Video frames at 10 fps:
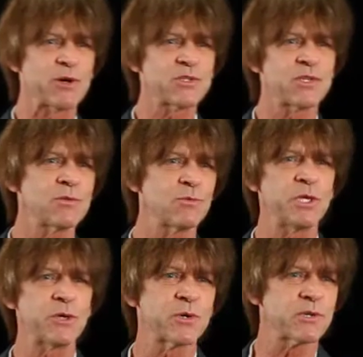person
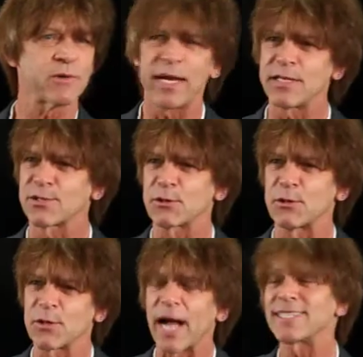when you were in grade
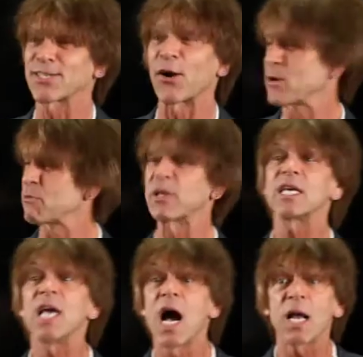school? I started really
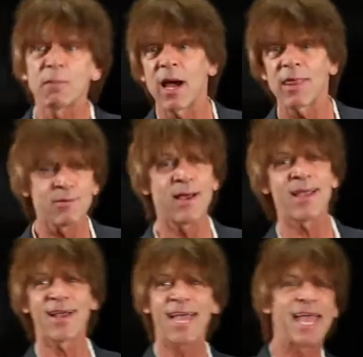young, by the
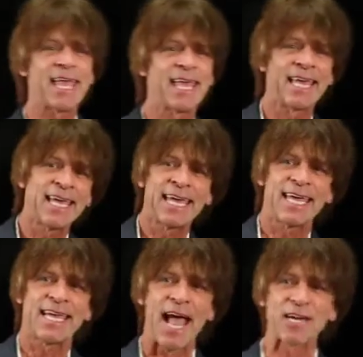way, okay.
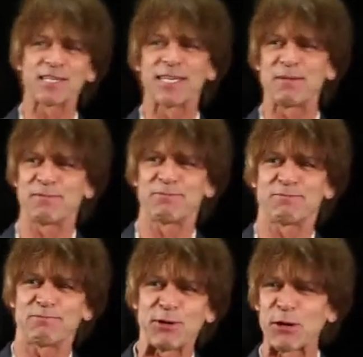Actually,
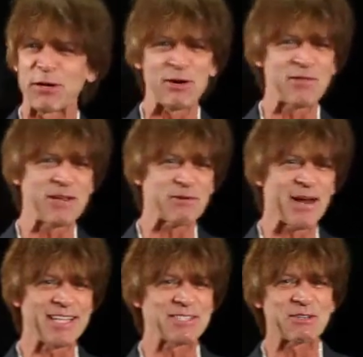earlier than
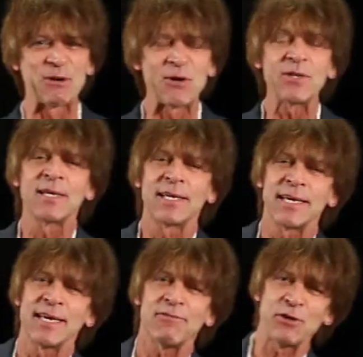grade school,
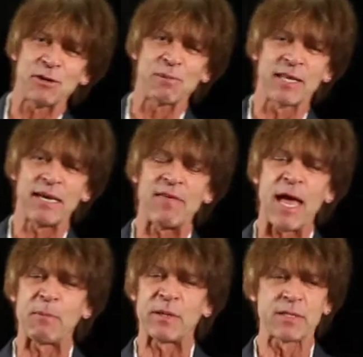if you can believe
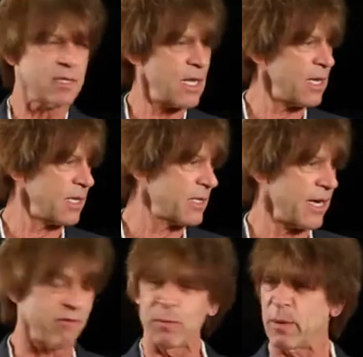that, but did
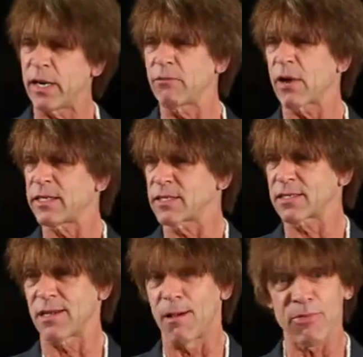everybody write
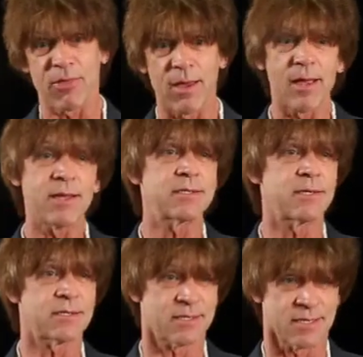something
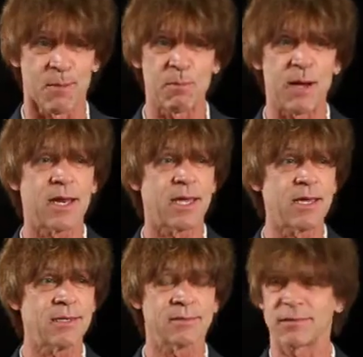to
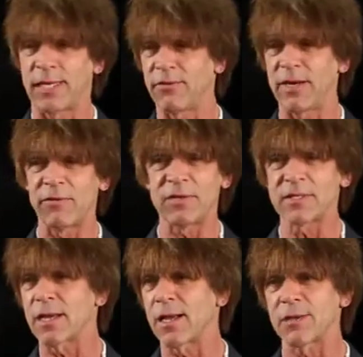somebody, even if
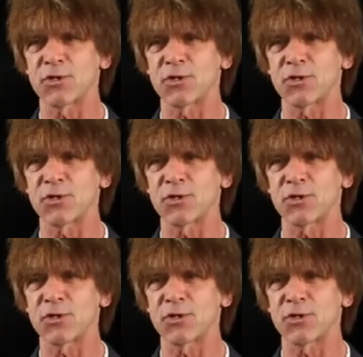it's, I'm